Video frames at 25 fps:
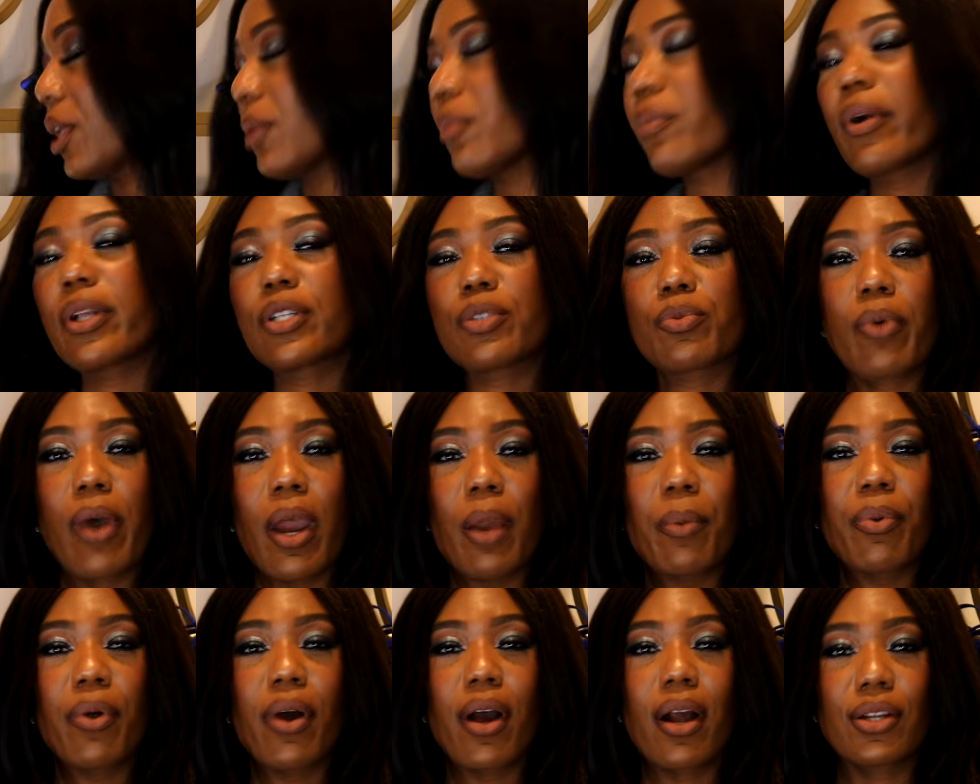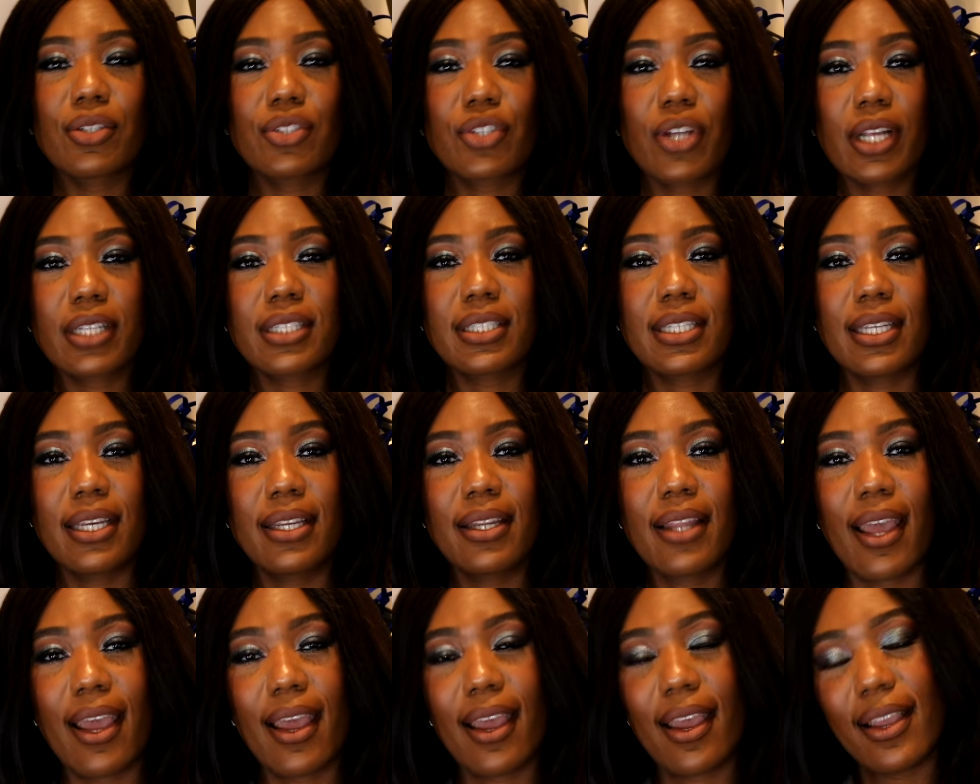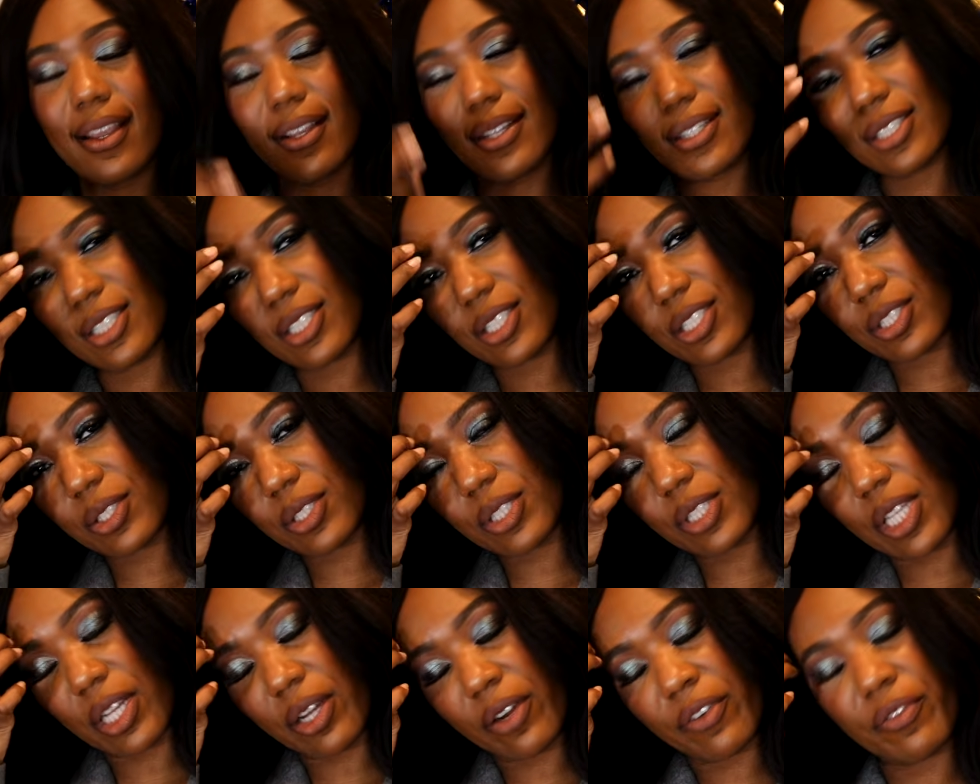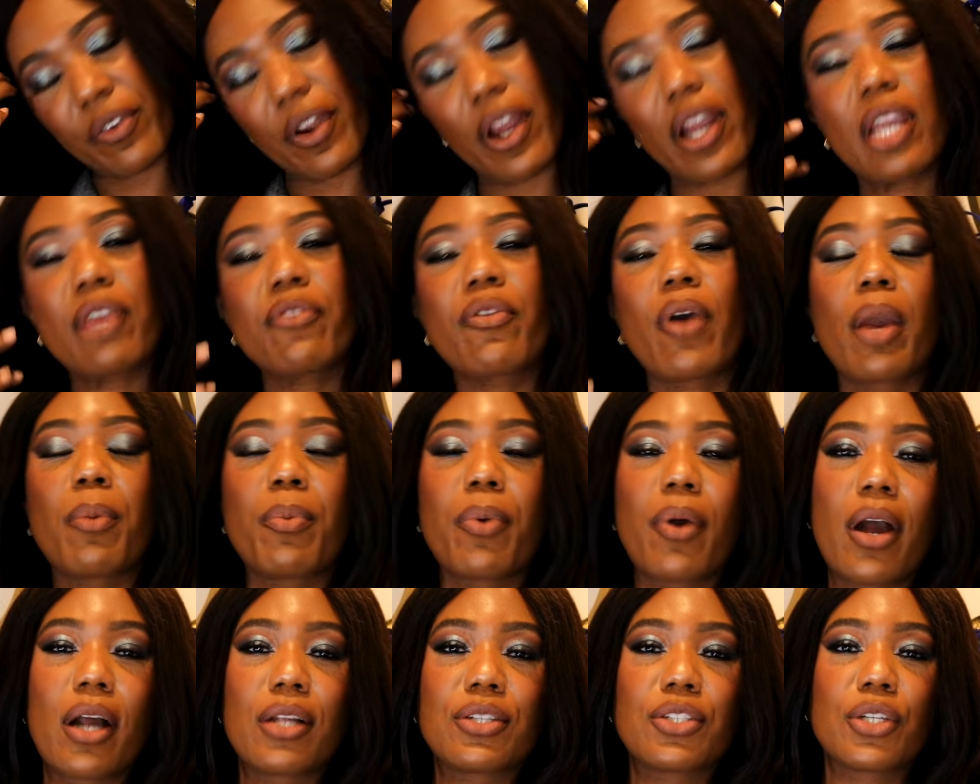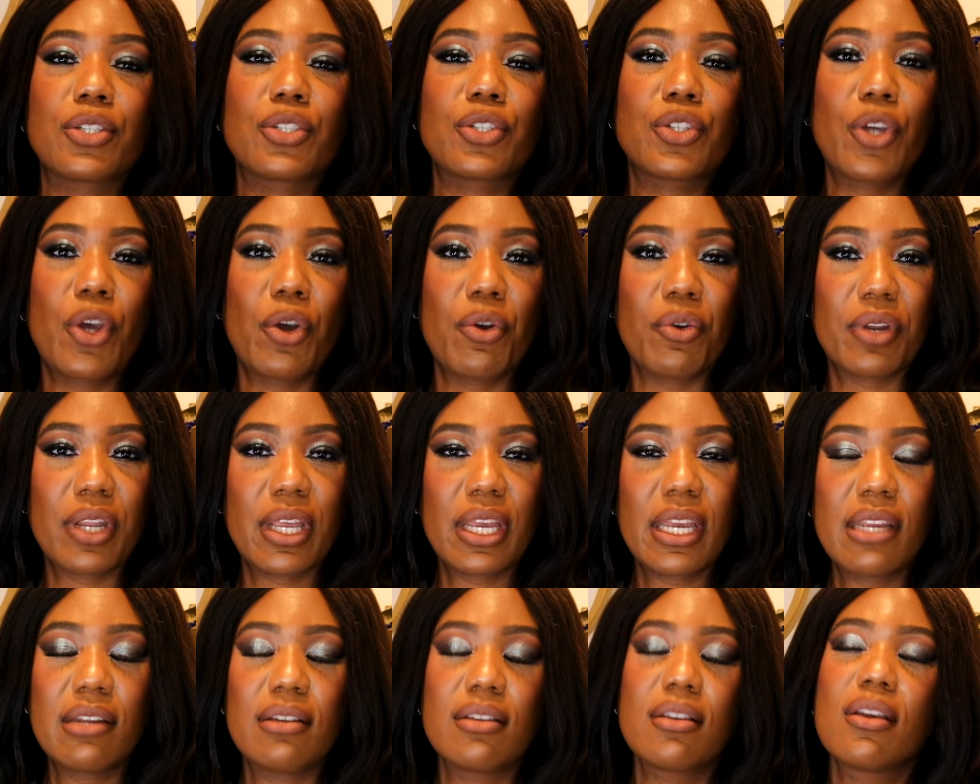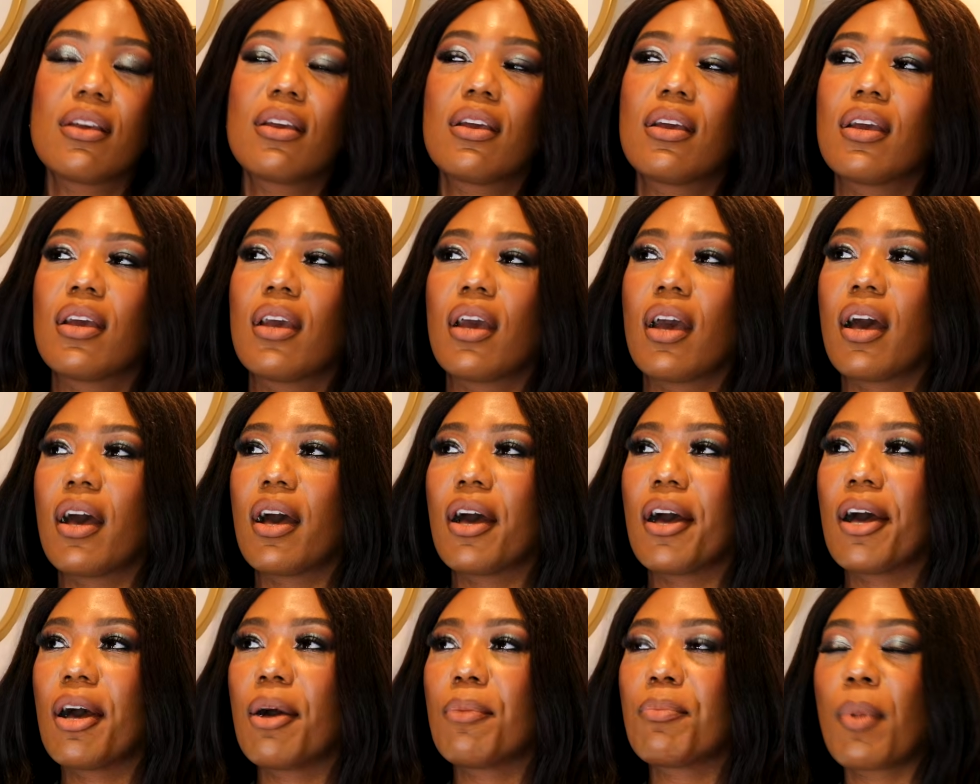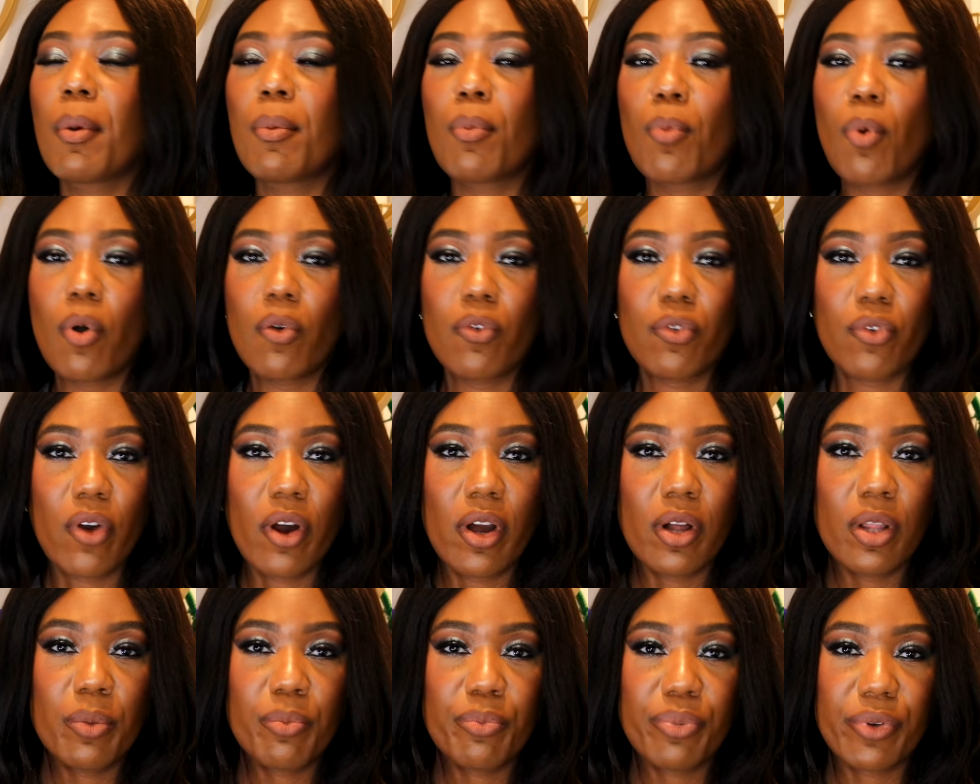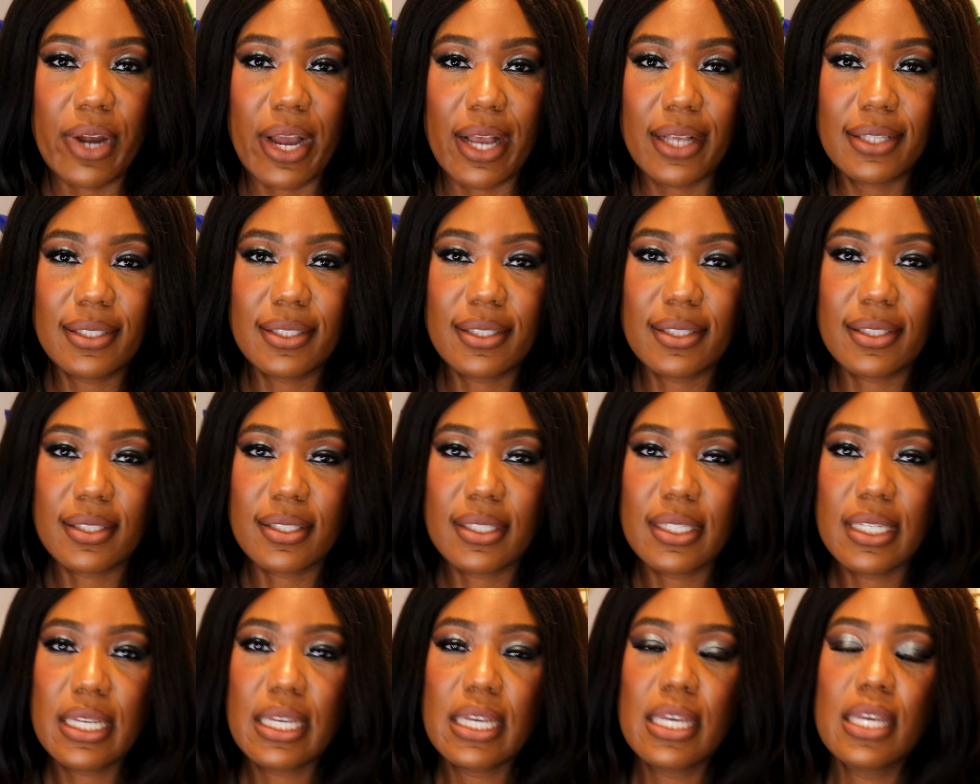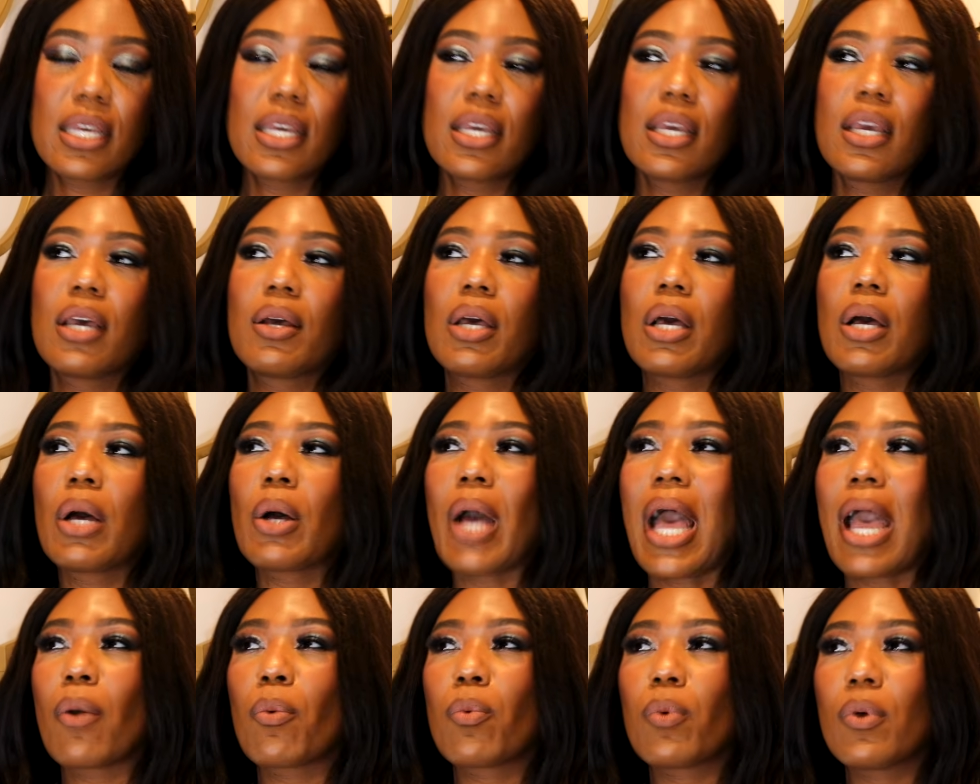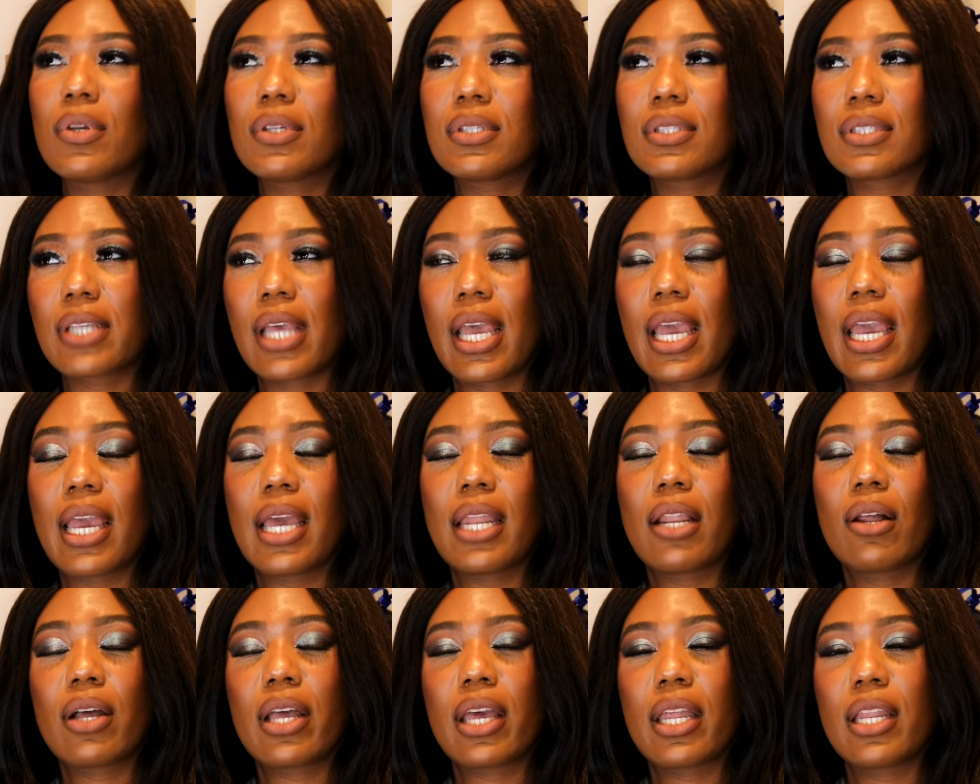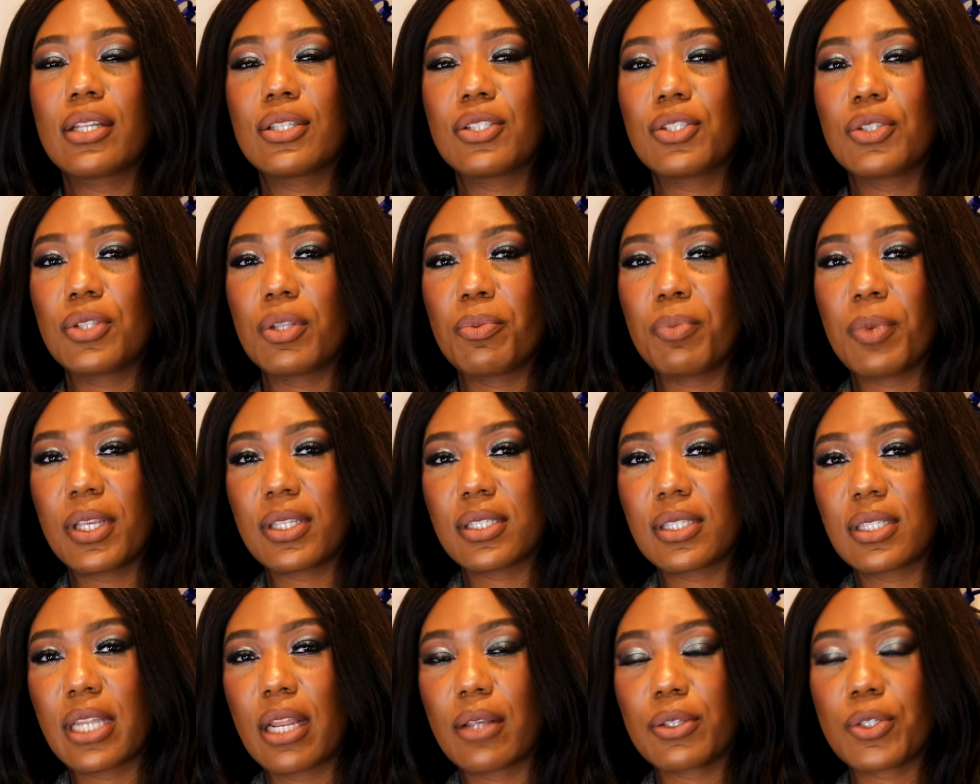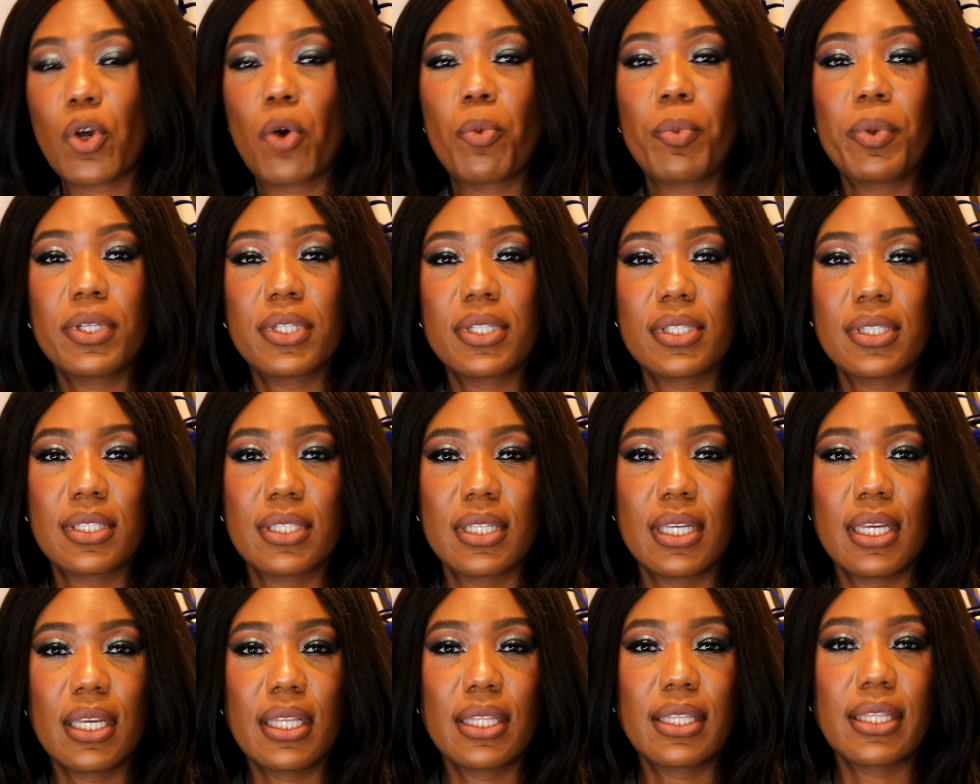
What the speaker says: much Y Project DNA. They're very Y Project coded. I'm overall impressed. I will say, and I'll get into the pieces that I was hoping to see